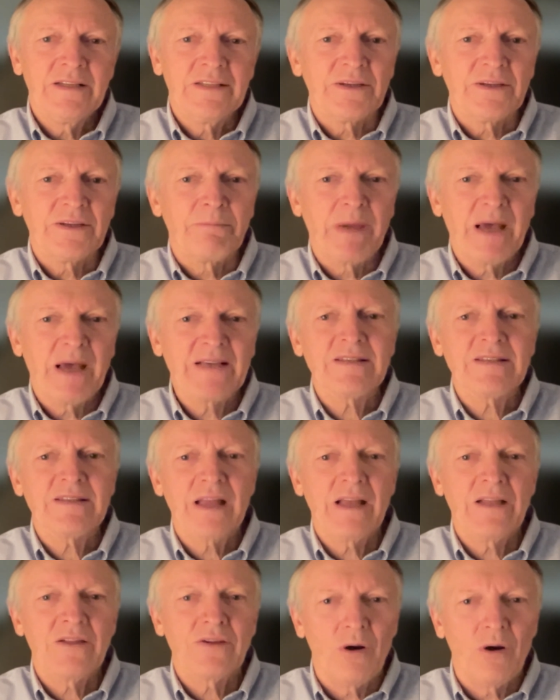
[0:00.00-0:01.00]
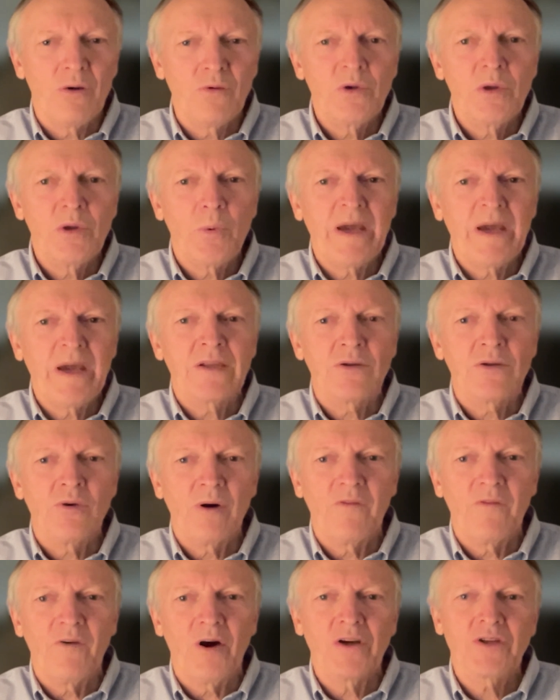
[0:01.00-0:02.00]
The best and only way
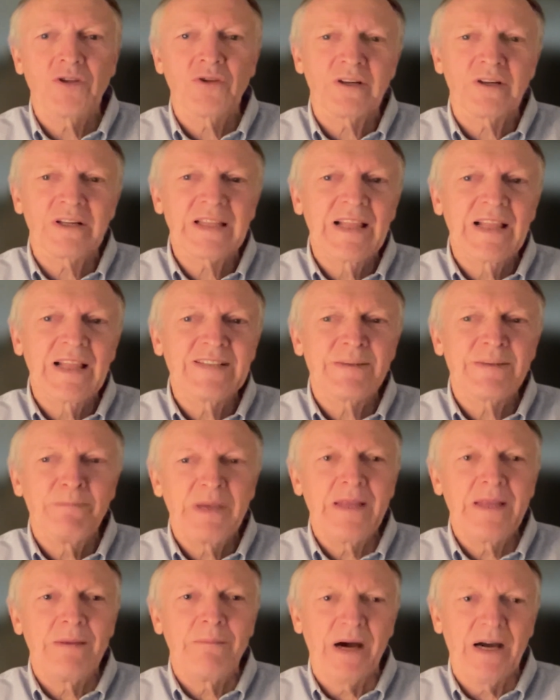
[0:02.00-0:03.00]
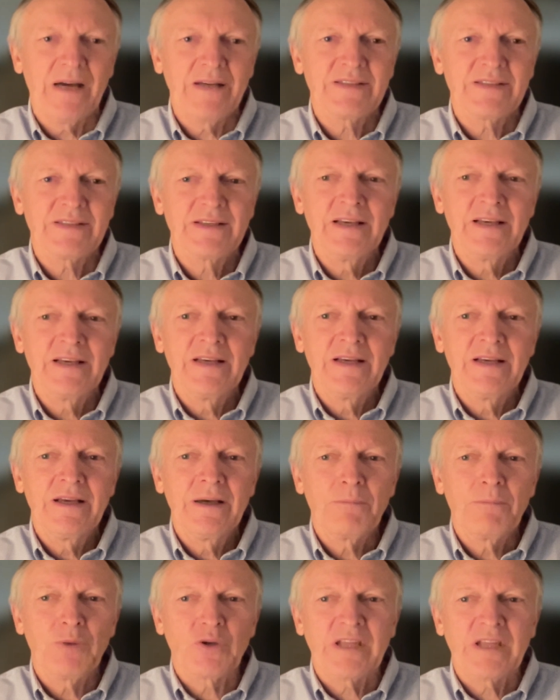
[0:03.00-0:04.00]
to avoid or at least minimize
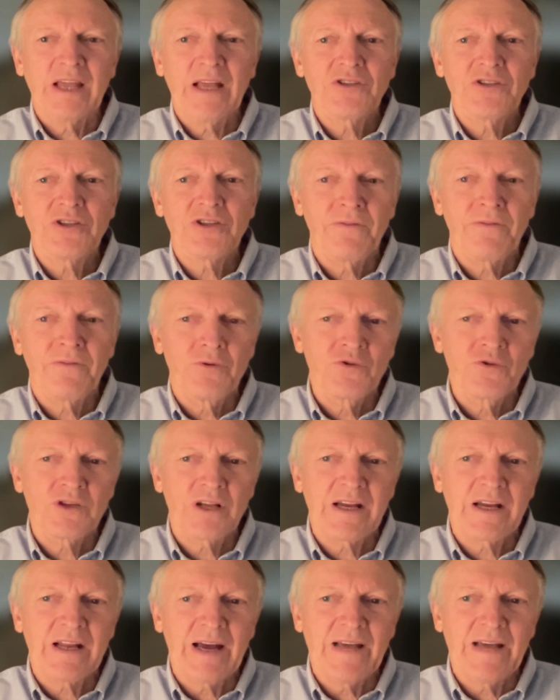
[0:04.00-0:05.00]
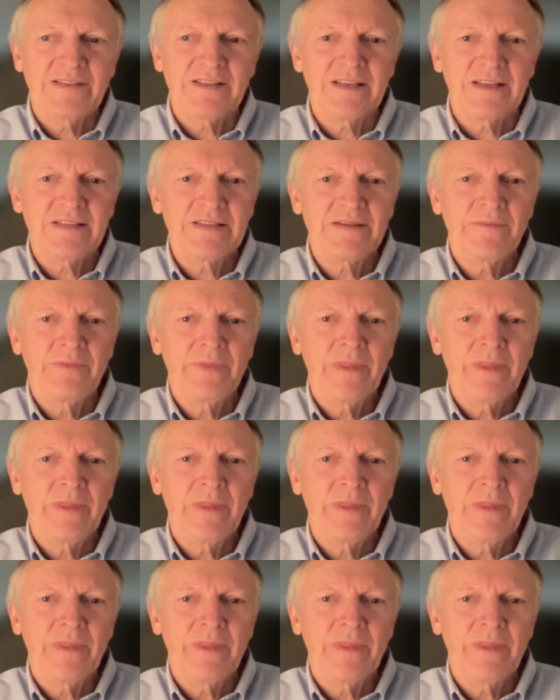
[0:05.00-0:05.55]
potential future crises,